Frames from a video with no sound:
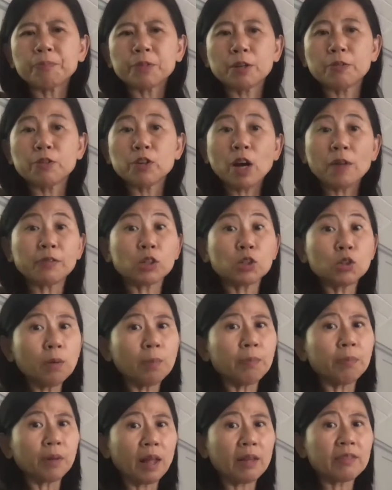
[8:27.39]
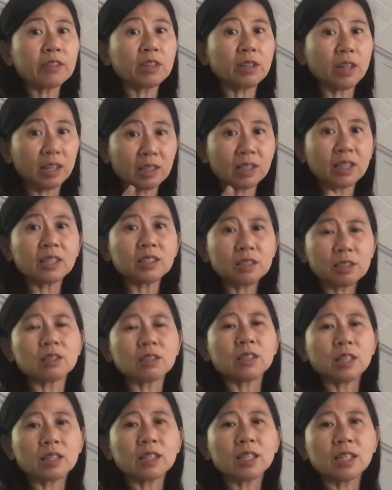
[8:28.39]
If you have a good blender, it does
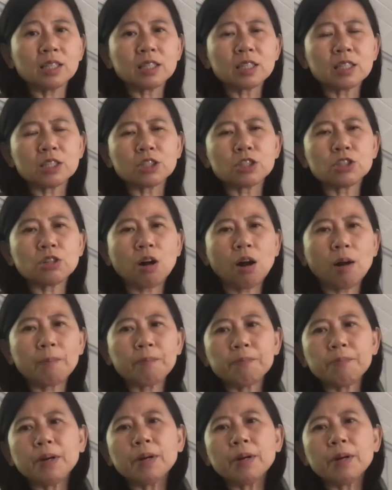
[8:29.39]
its job.